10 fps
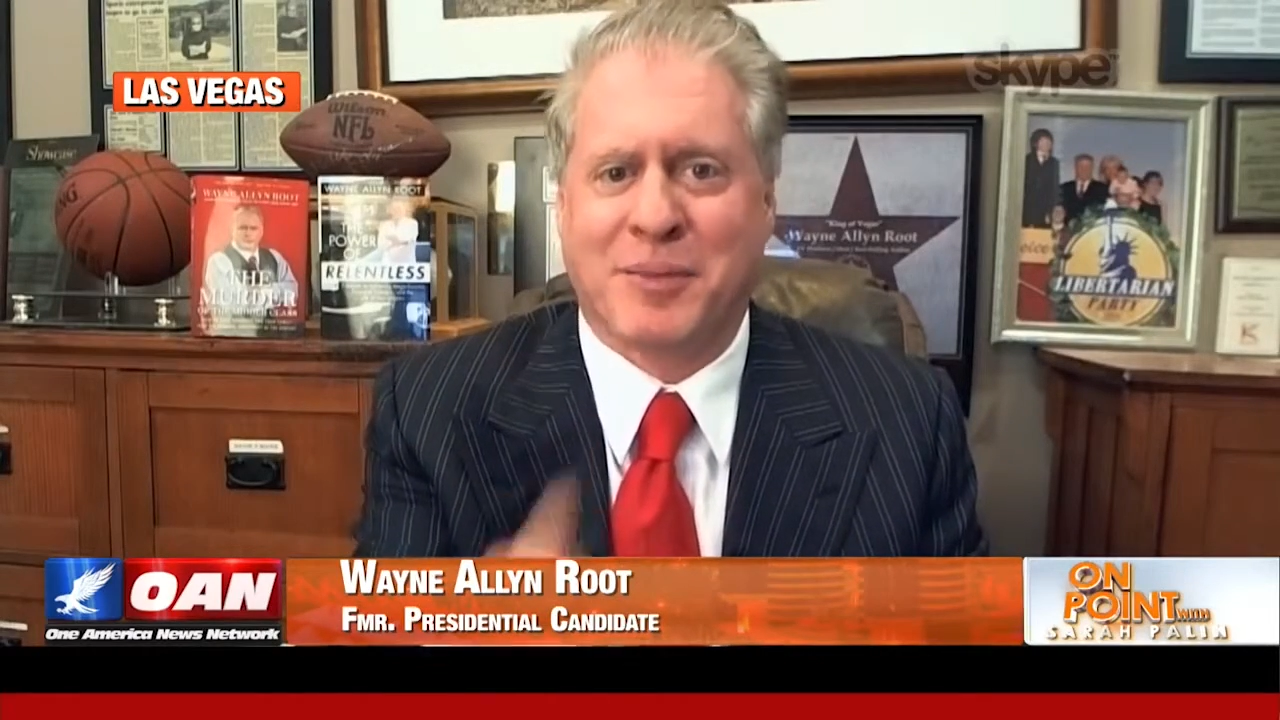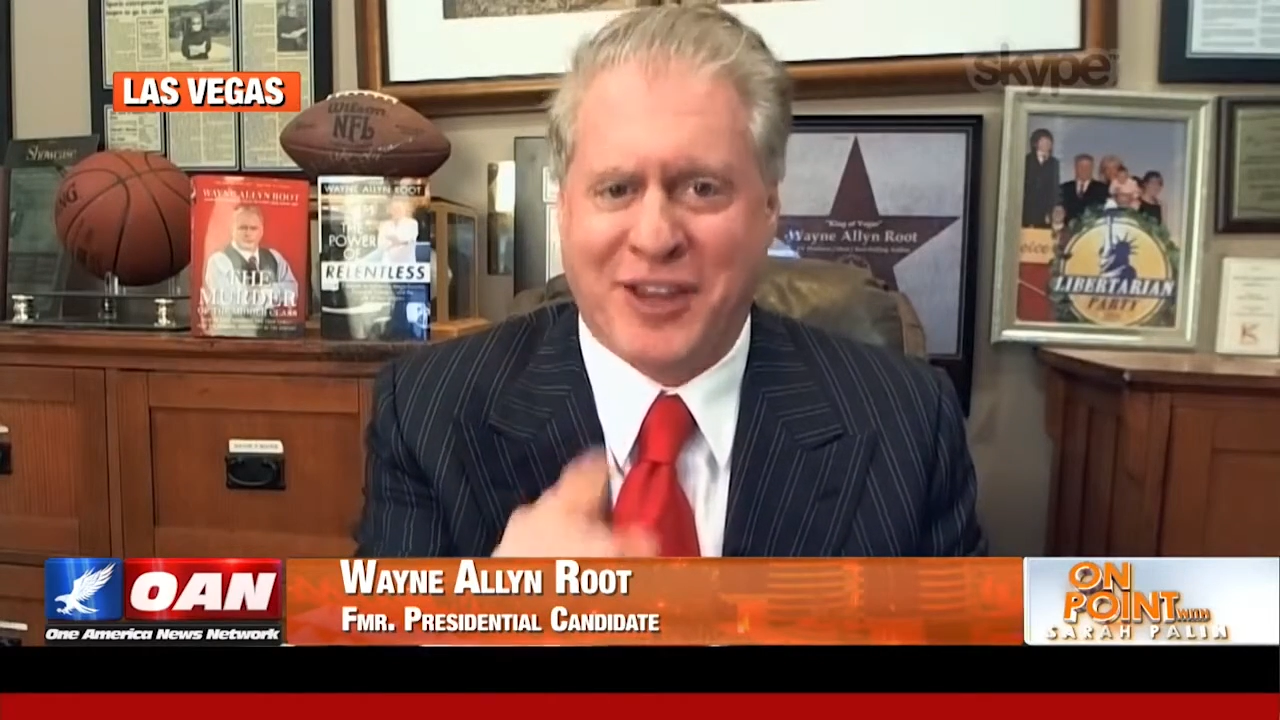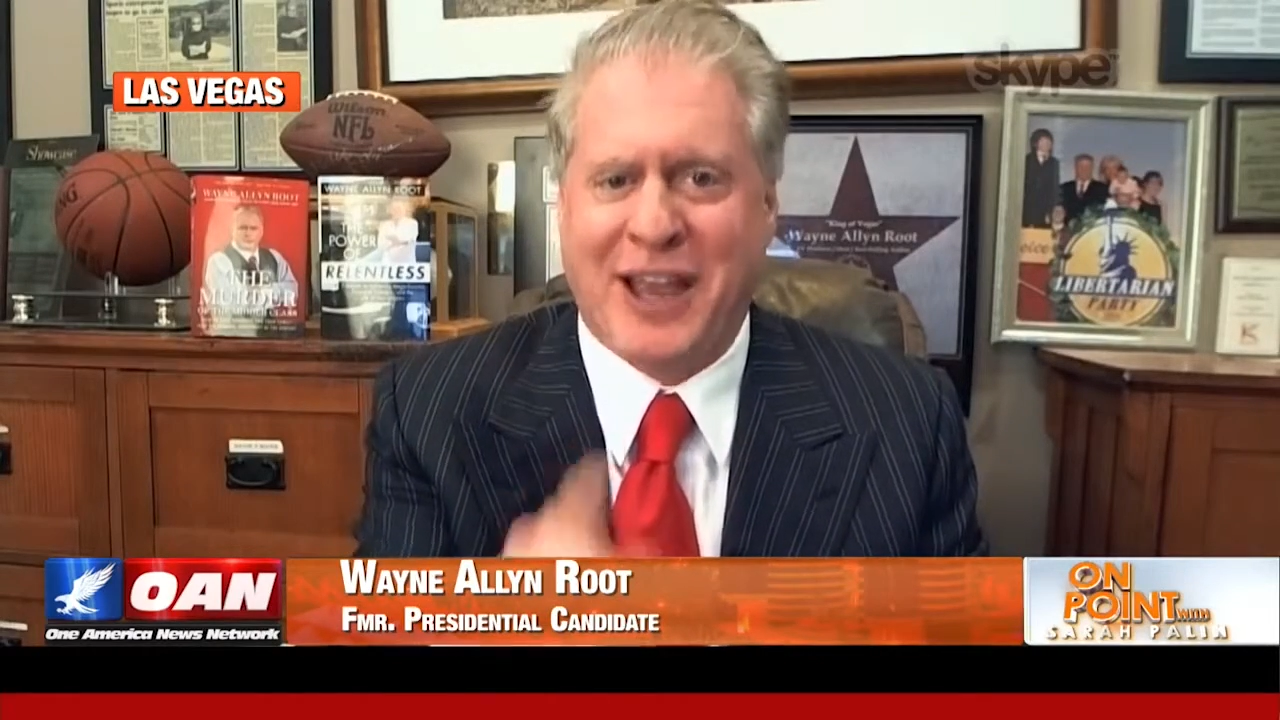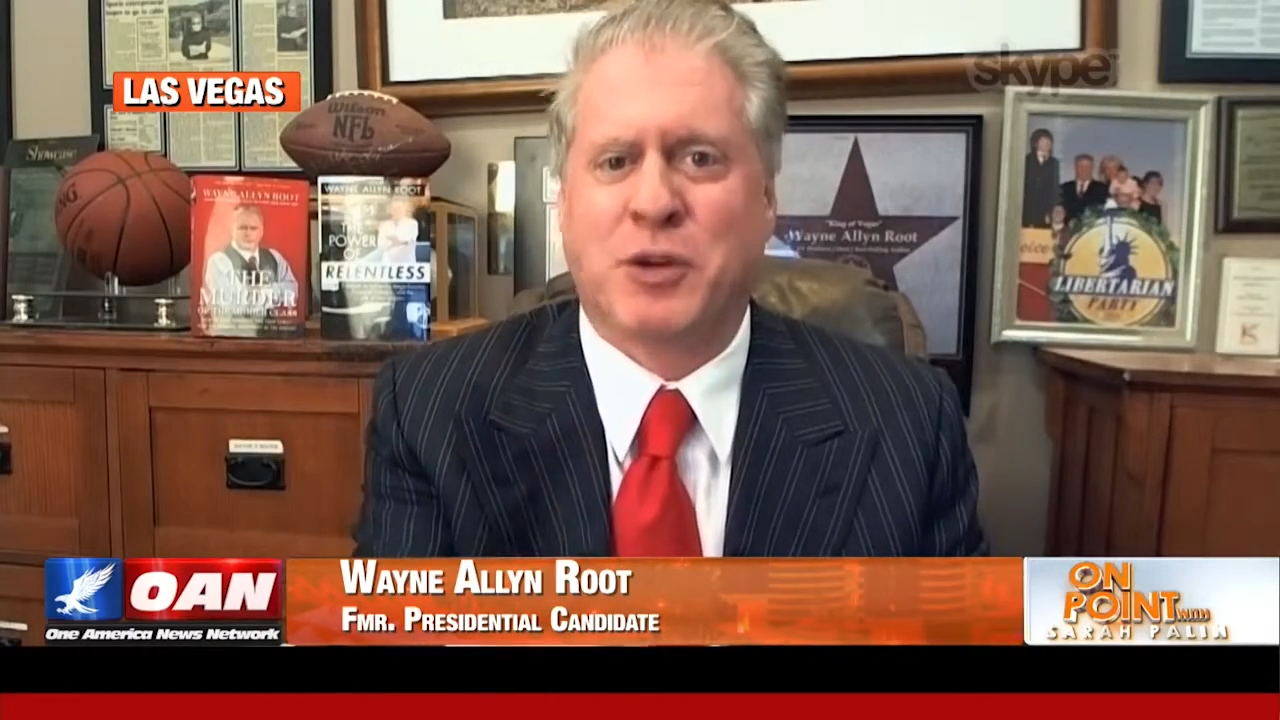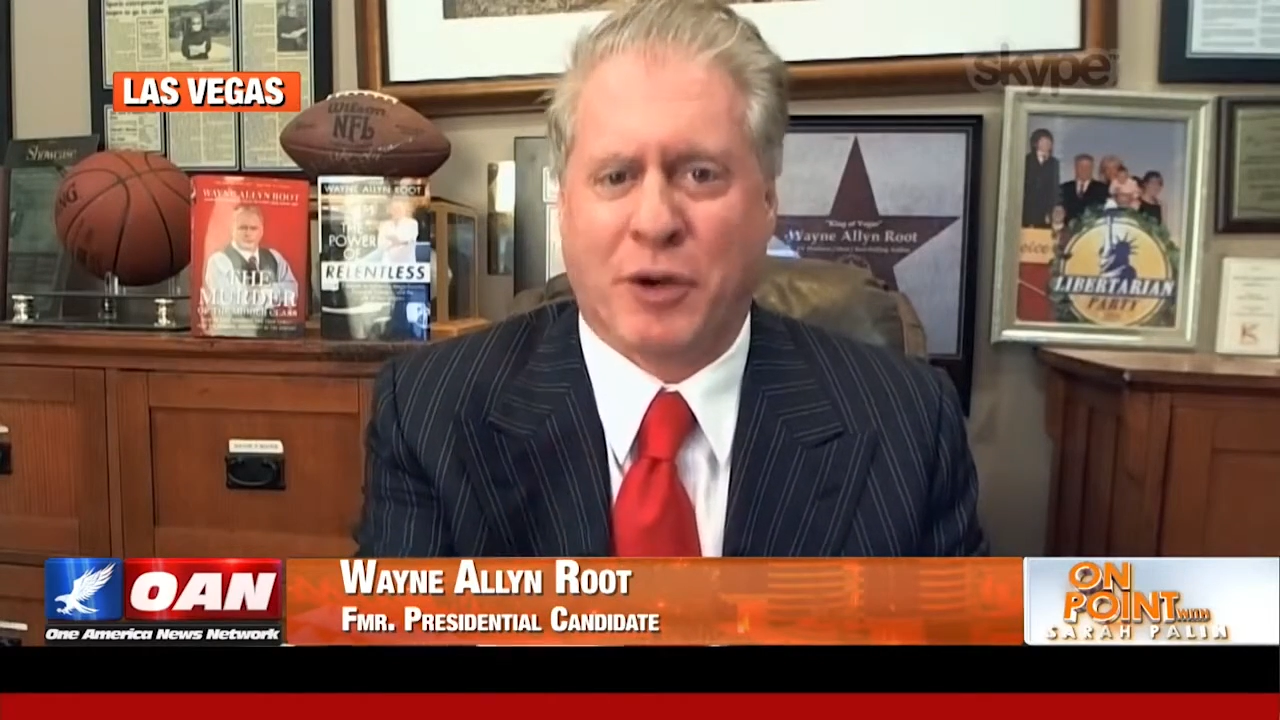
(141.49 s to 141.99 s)

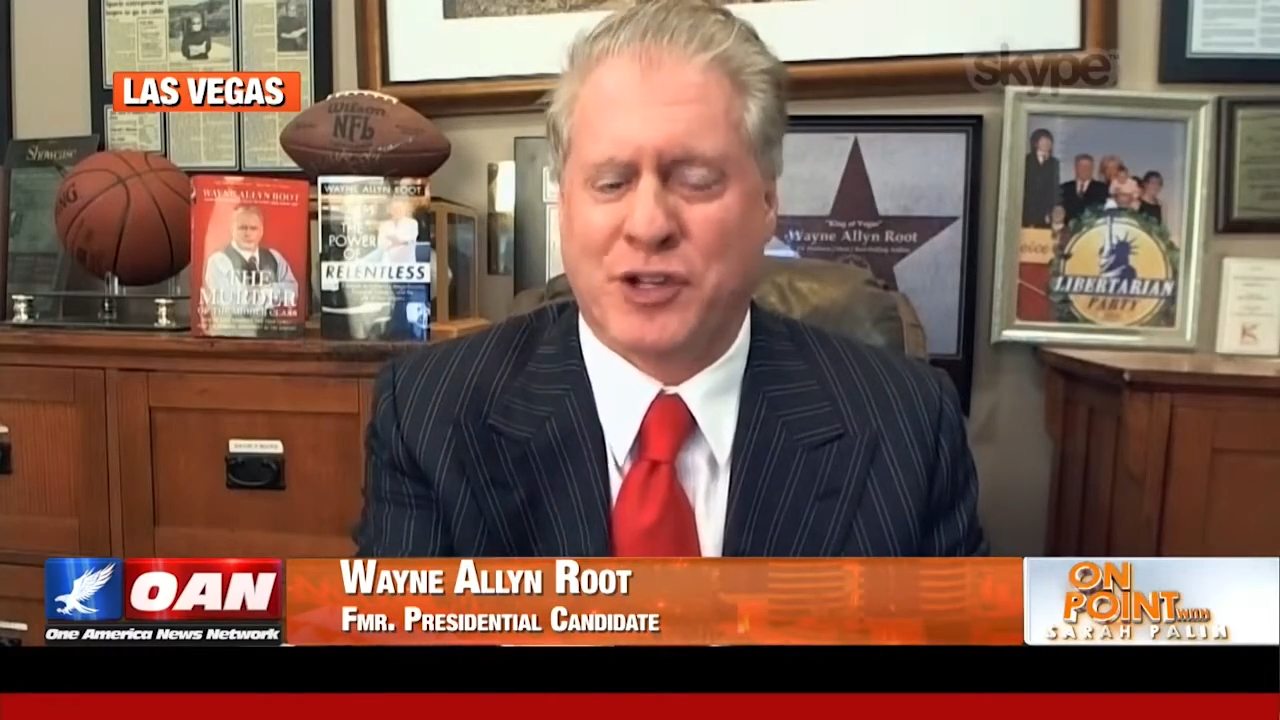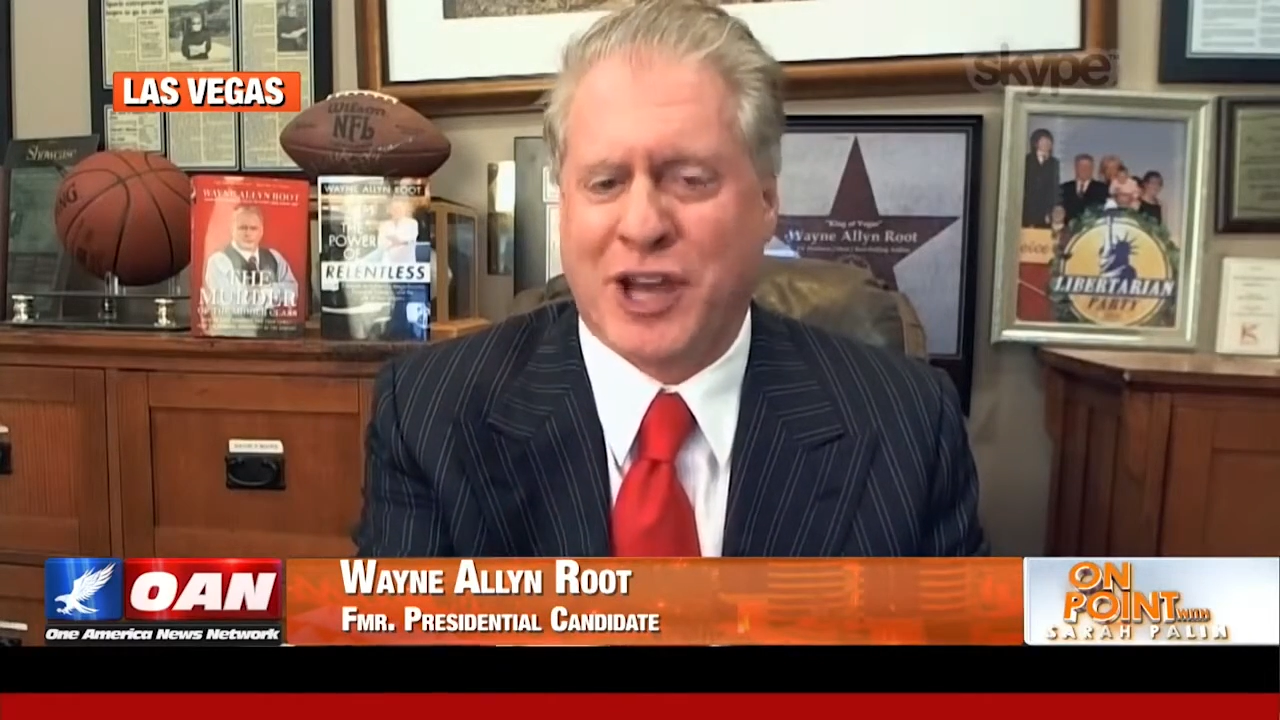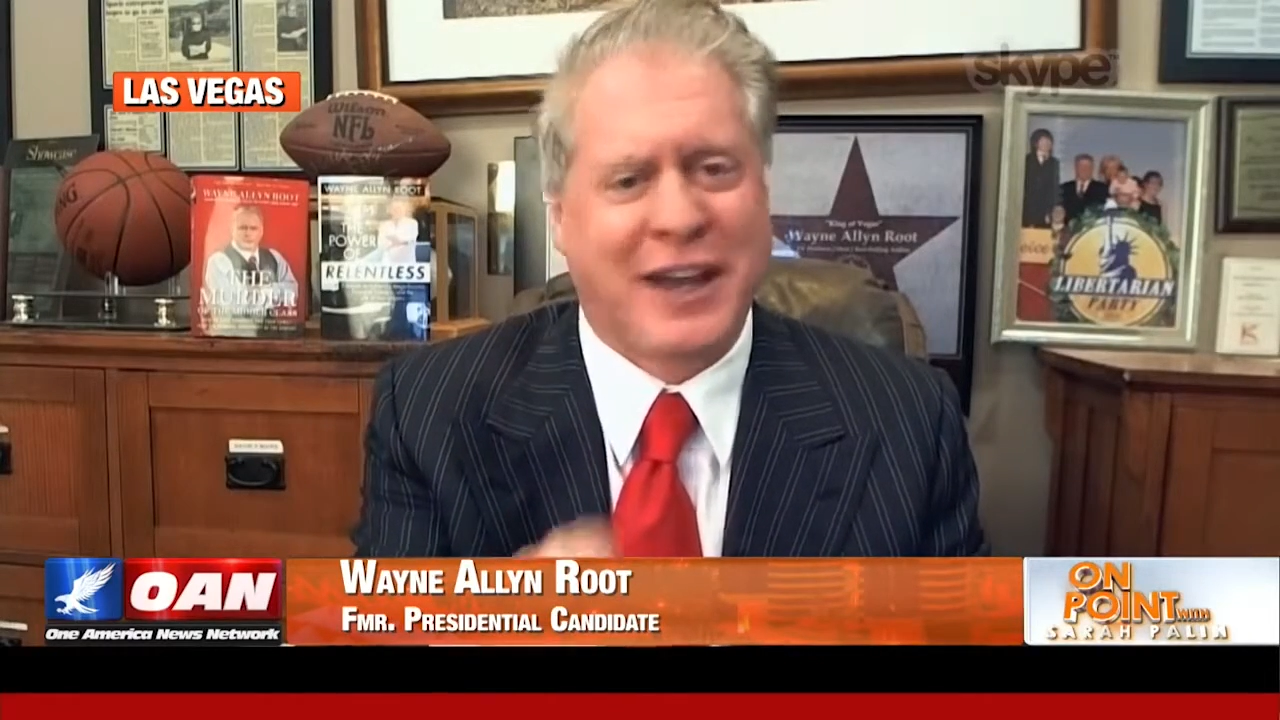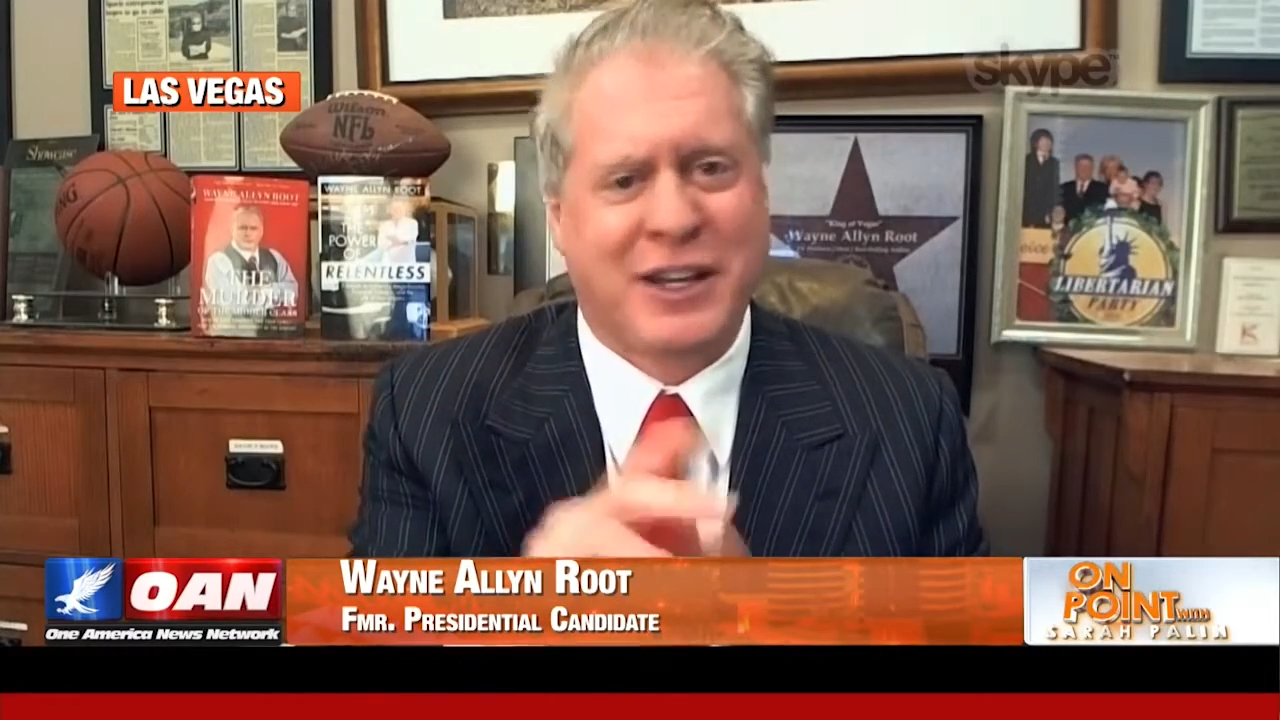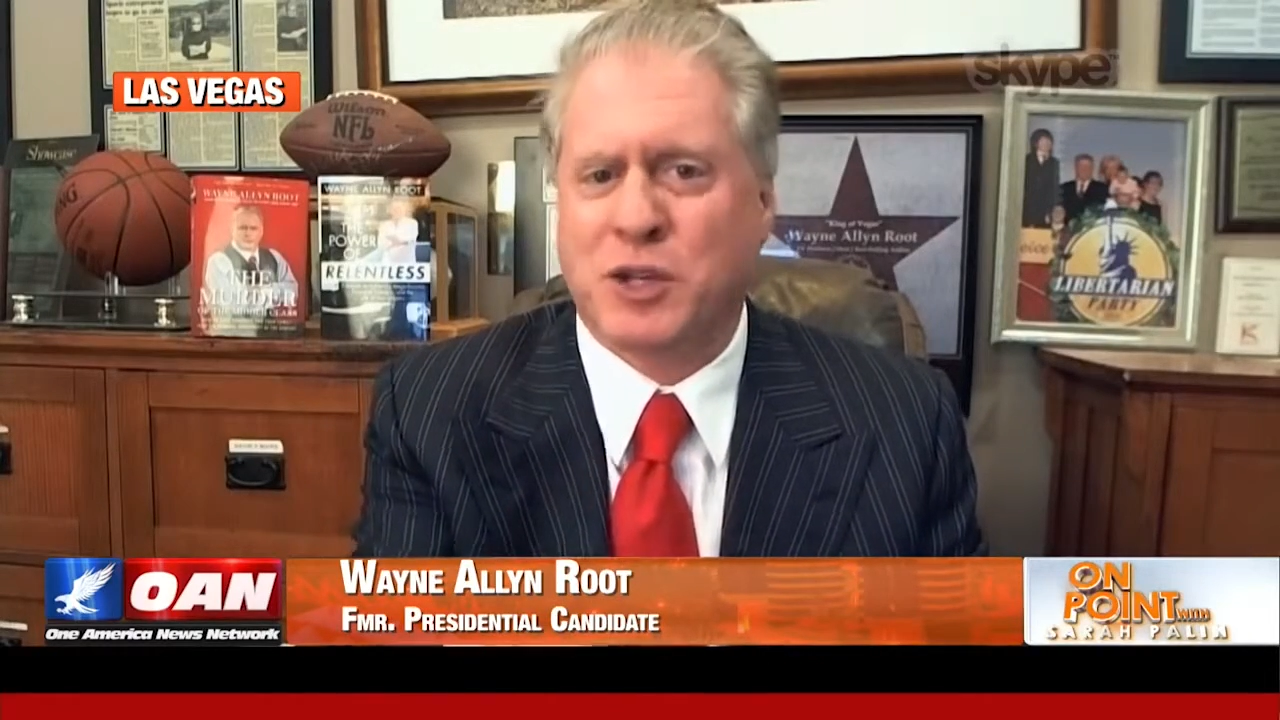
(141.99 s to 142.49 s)
set your agenda.